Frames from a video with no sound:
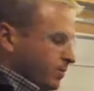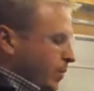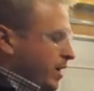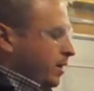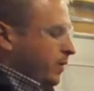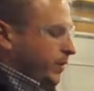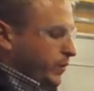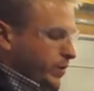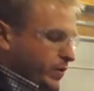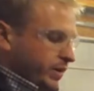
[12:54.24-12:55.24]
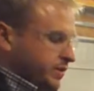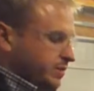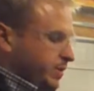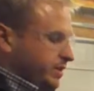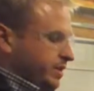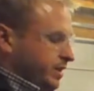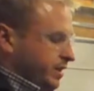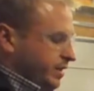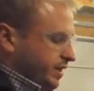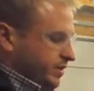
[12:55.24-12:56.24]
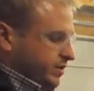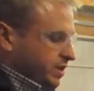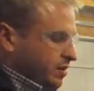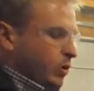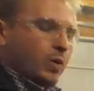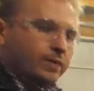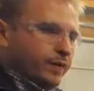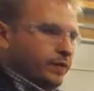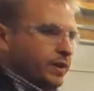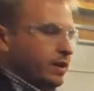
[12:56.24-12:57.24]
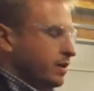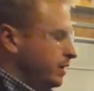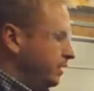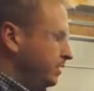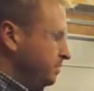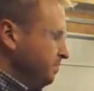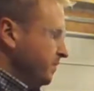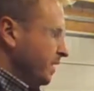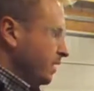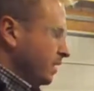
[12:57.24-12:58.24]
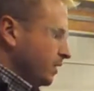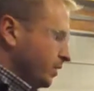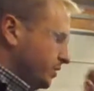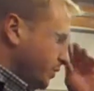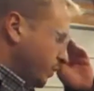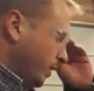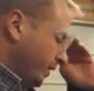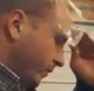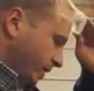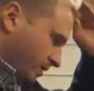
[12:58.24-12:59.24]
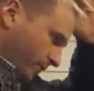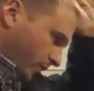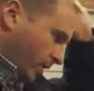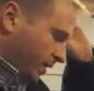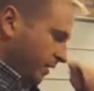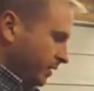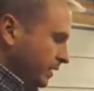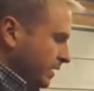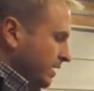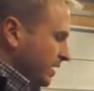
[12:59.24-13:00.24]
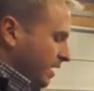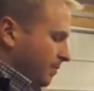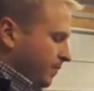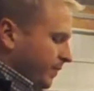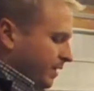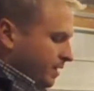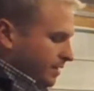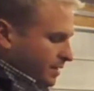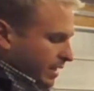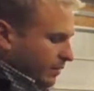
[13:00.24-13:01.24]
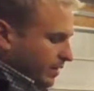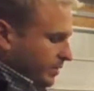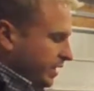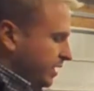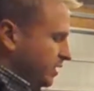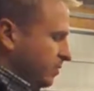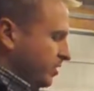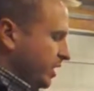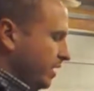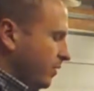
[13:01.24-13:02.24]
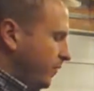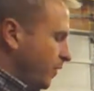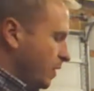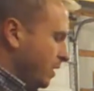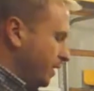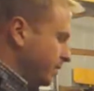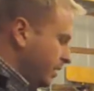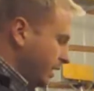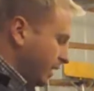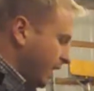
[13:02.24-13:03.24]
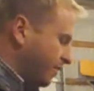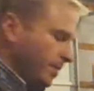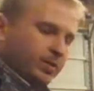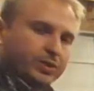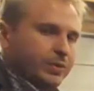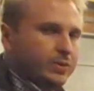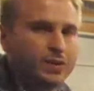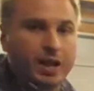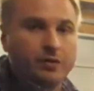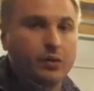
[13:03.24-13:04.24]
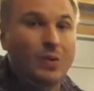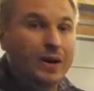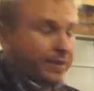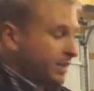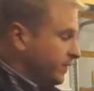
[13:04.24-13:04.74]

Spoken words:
my way all the way through the grits, but like I said, start up at 150, go to 220, 300, 400. I don't really see a need to go much higher than 400. A lot of people do, and you can if you want, that's